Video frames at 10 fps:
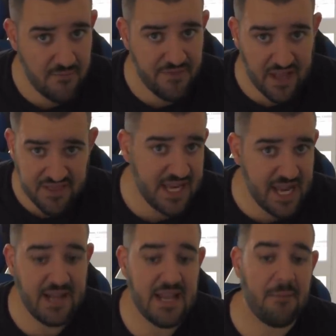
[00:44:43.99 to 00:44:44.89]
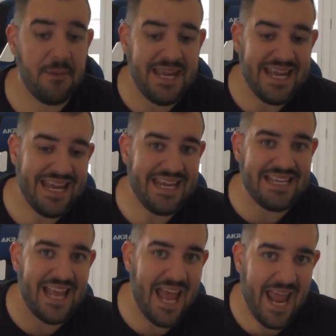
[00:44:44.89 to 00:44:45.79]
that the King Nappy
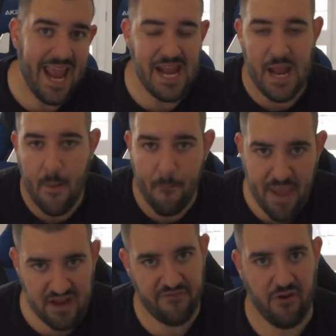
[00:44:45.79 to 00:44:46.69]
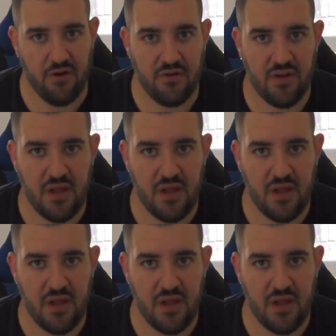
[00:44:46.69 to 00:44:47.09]
is a pedophile.